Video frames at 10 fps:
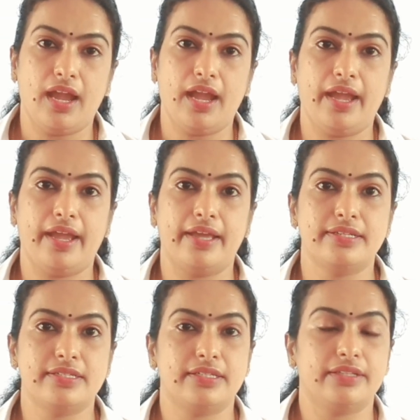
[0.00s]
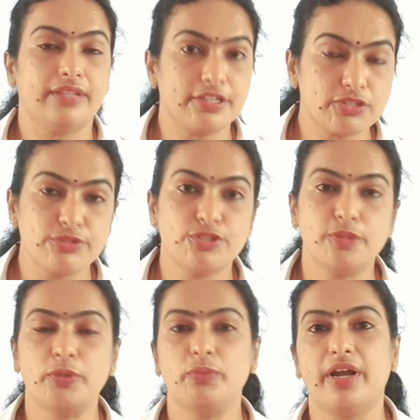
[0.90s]
And that
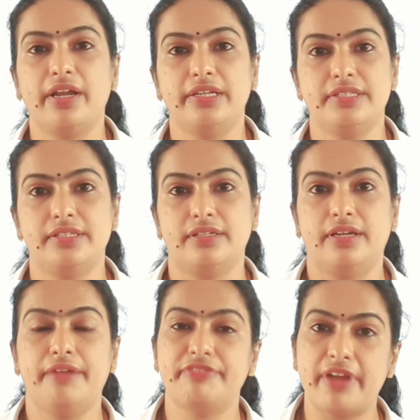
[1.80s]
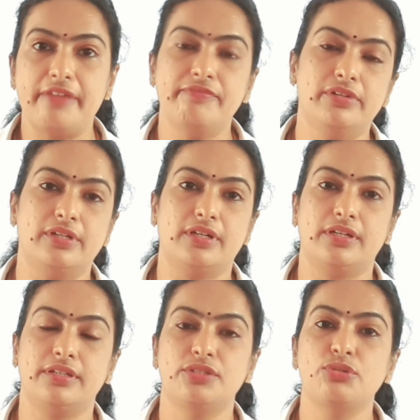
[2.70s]
also provides a
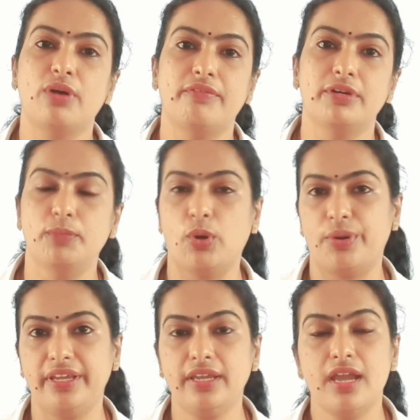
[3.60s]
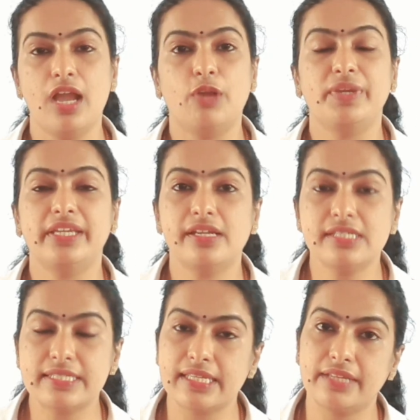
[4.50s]
framework to our body. We can
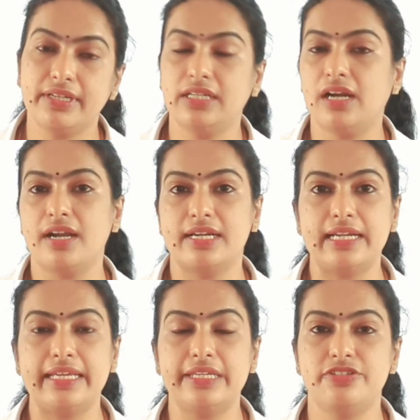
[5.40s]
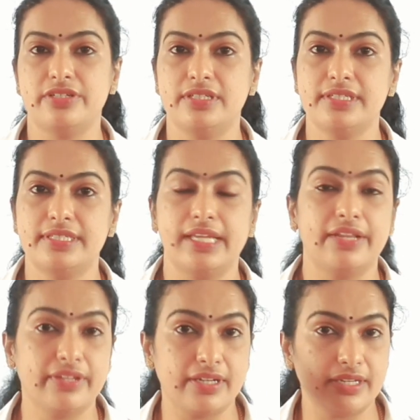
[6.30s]
see the cartilages
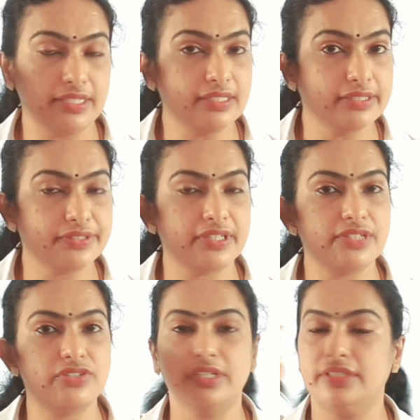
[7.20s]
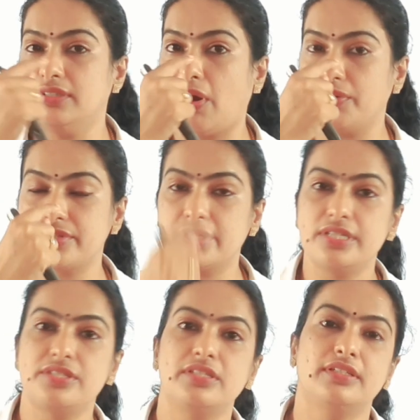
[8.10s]
in the ear region, nose
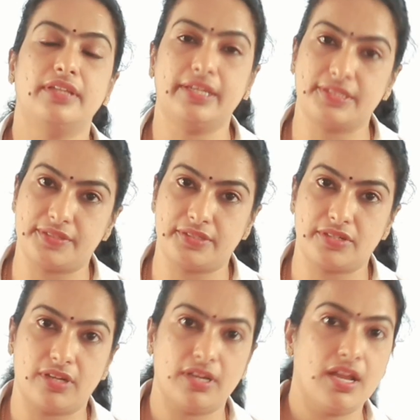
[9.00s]
region, etc.